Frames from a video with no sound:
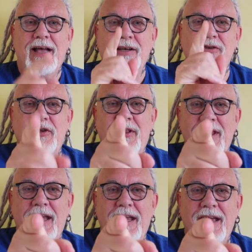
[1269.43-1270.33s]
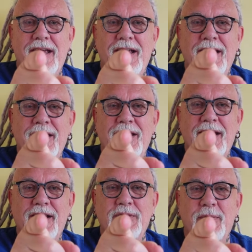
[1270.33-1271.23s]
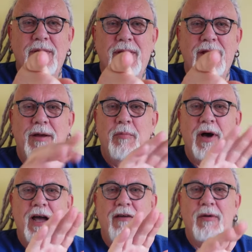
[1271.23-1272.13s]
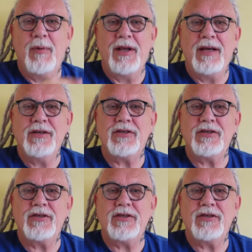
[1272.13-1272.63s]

I'll see you in the next one. Bye, everybody.